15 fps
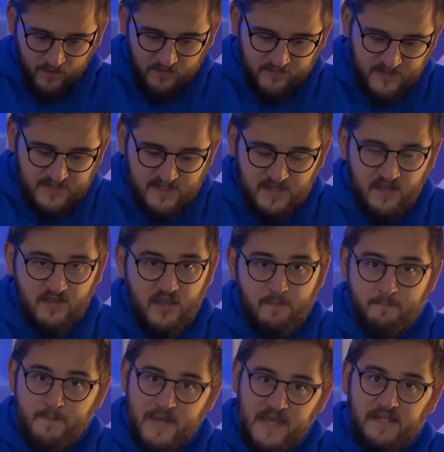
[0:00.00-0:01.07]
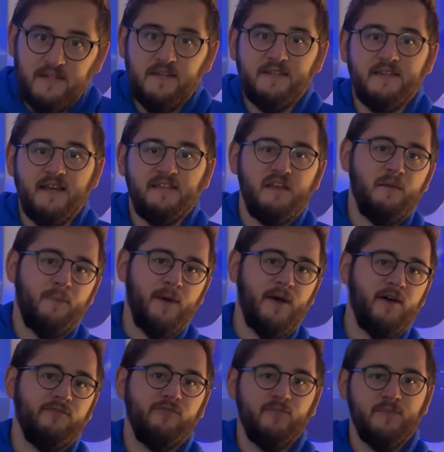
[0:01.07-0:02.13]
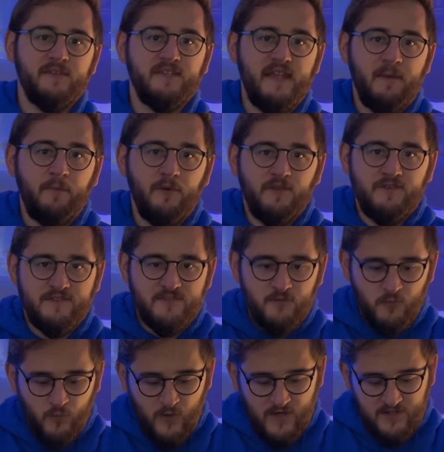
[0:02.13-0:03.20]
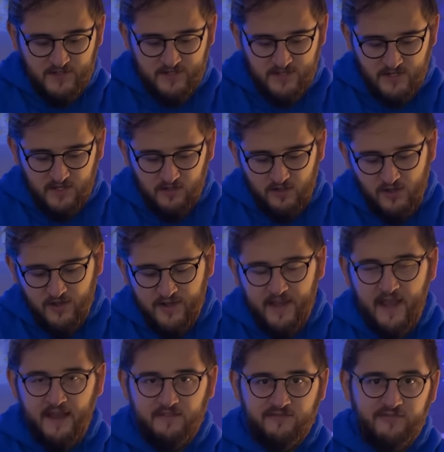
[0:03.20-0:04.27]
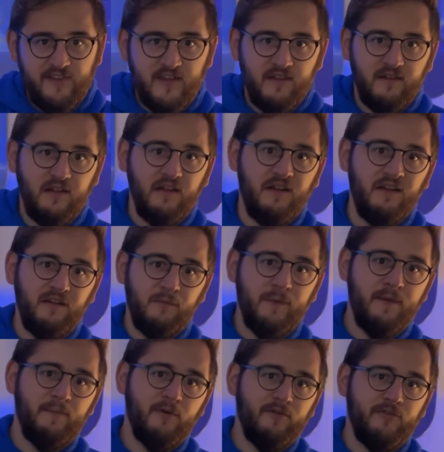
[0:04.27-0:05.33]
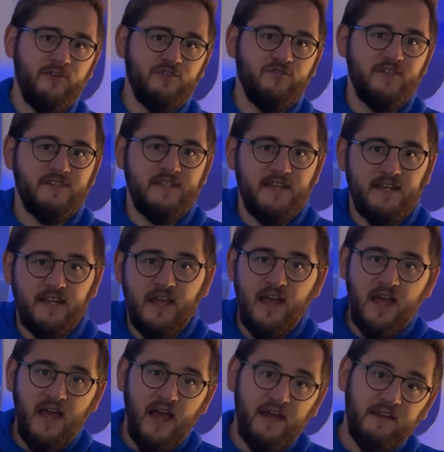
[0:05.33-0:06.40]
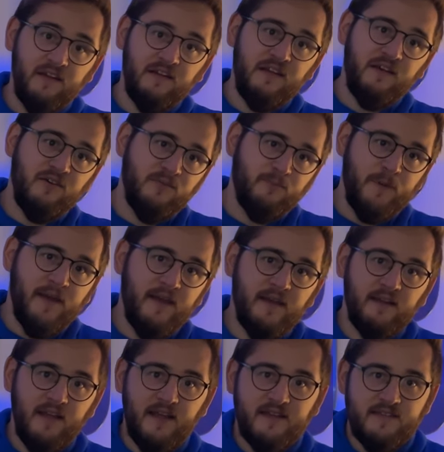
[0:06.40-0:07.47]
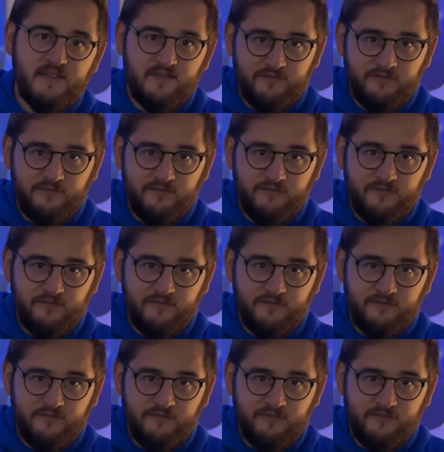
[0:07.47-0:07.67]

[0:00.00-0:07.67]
This immediately sets it apart from the Step-Ons, which look and feel a little bit more futuristic and a little bit less